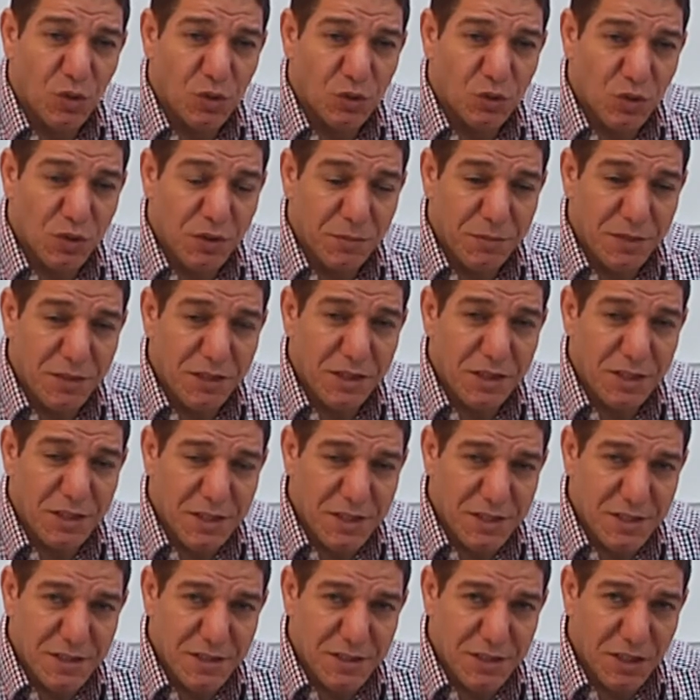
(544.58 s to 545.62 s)
to the Middle
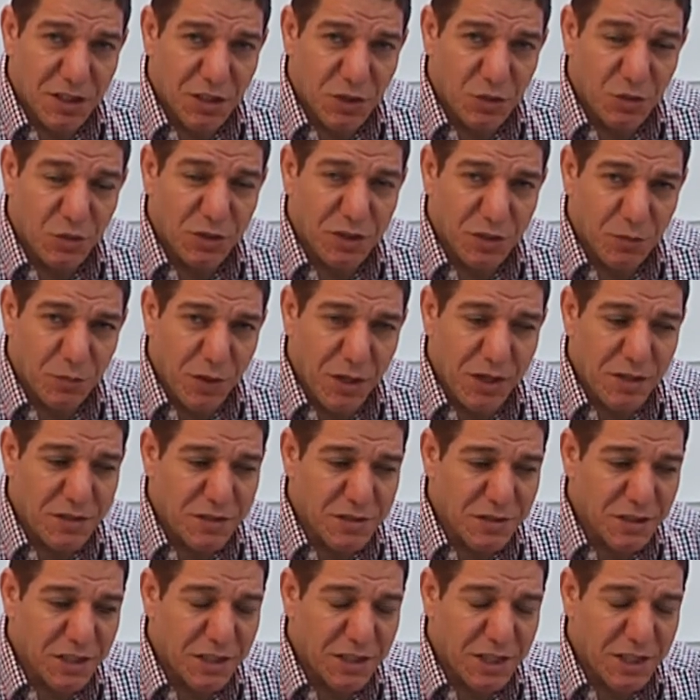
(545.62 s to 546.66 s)
East, including
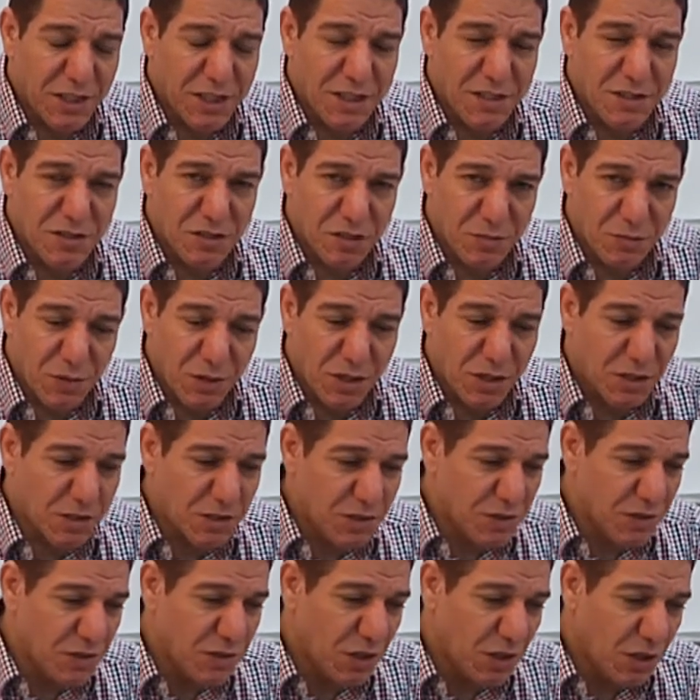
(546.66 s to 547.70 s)
Palestine, and his
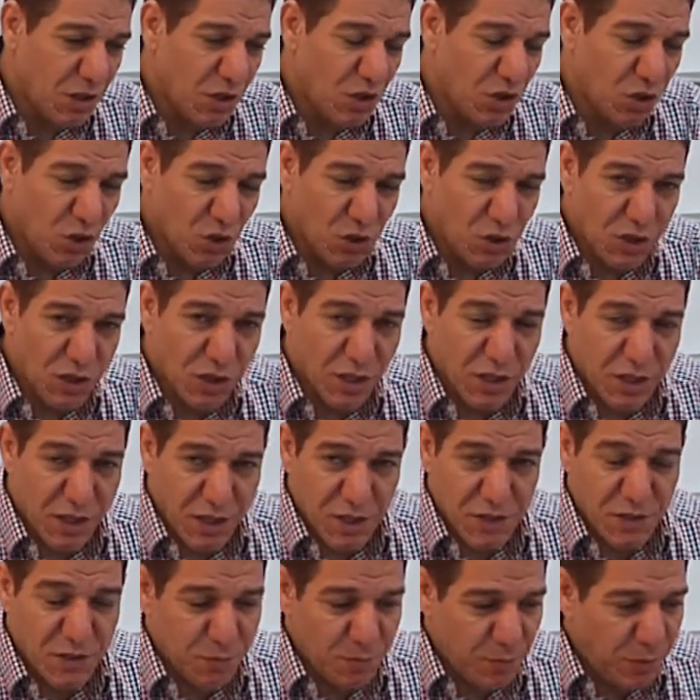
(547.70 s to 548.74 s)
remarks on
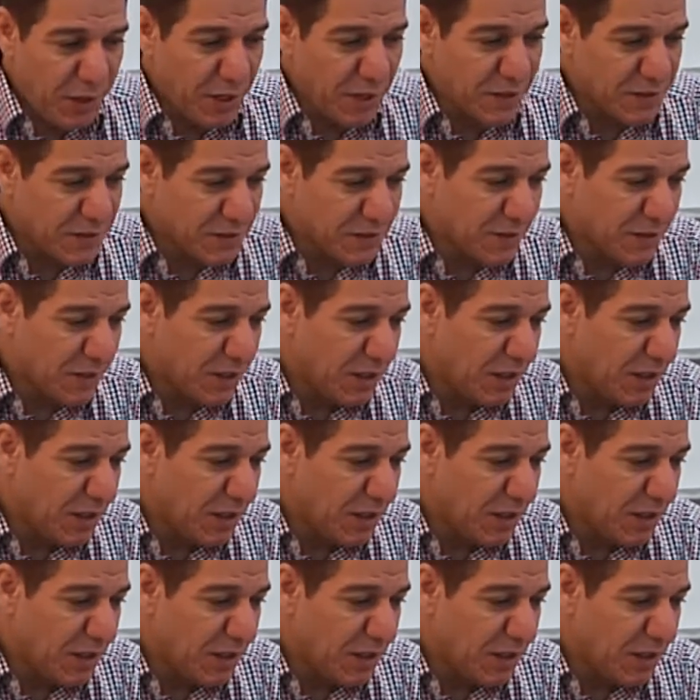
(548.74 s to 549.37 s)
this place